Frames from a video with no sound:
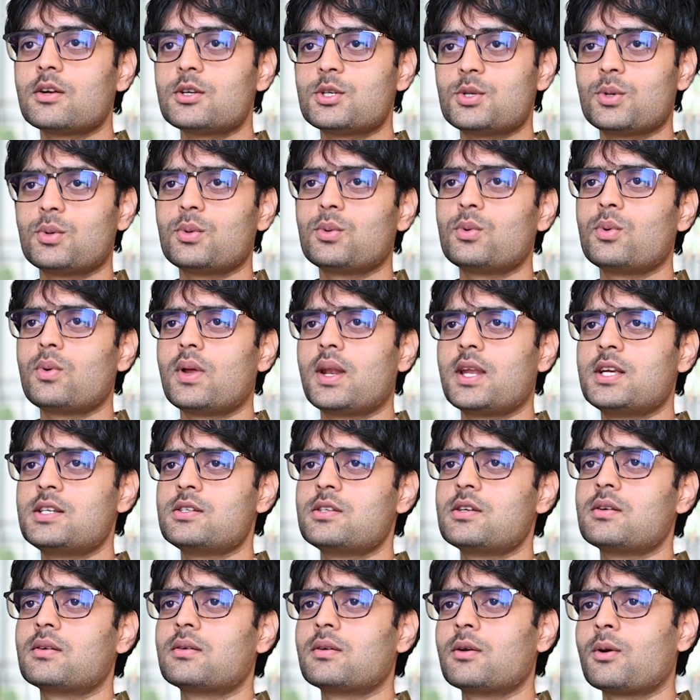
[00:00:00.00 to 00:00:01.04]
to an
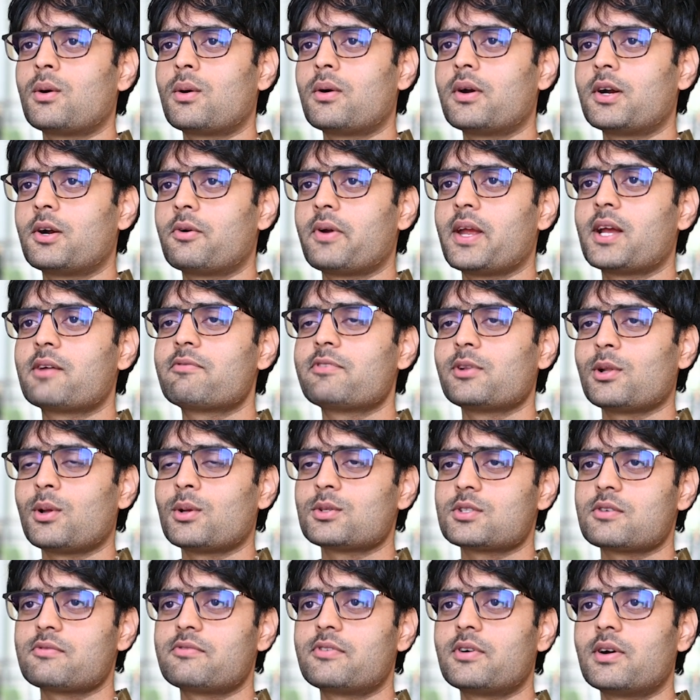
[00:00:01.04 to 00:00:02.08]
Indian or a Greek
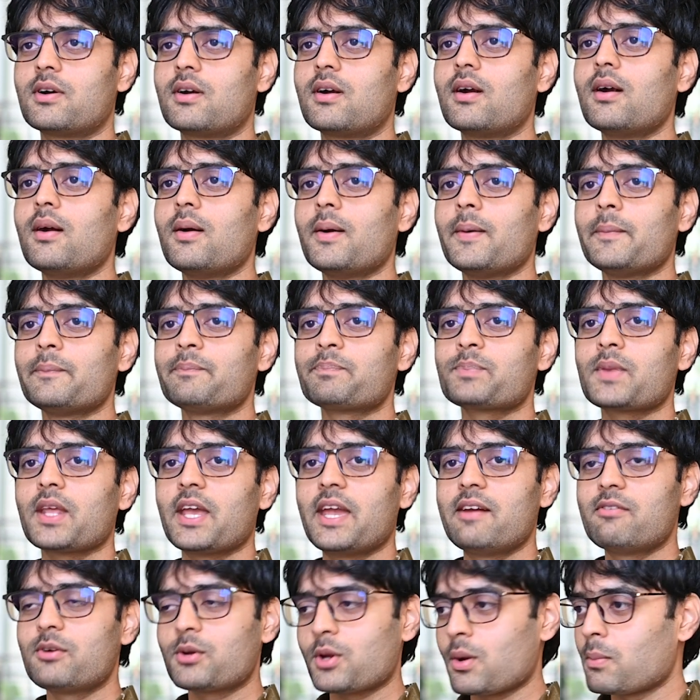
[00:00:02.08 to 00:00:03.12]
philosopher,
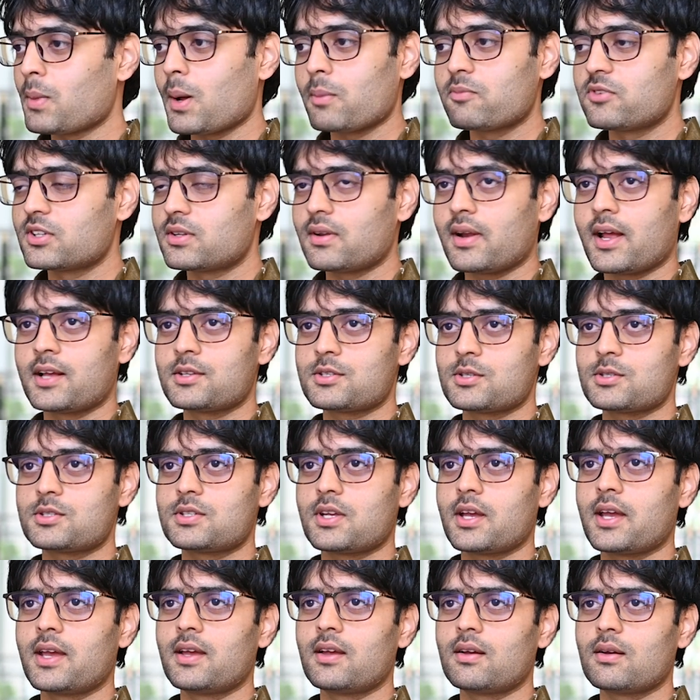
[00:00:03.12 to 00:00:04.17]
he would come up with an answer
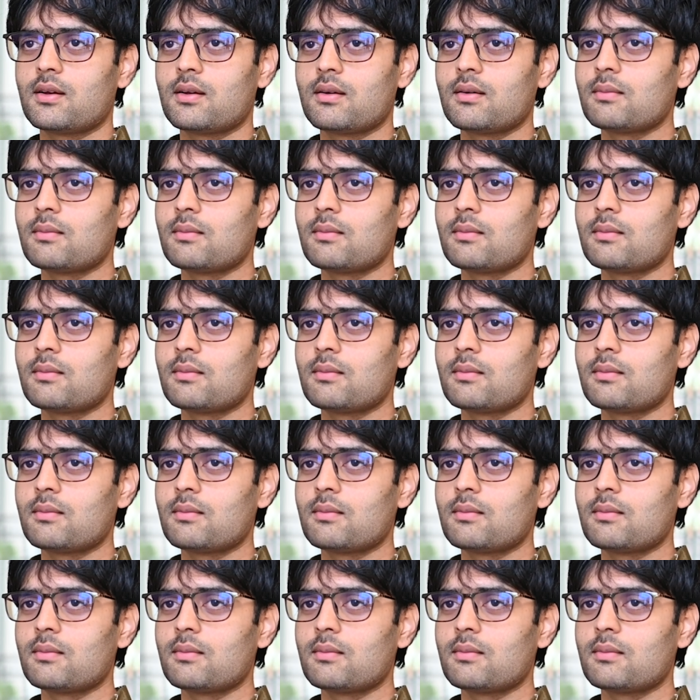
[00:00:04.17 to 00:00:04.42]
saying,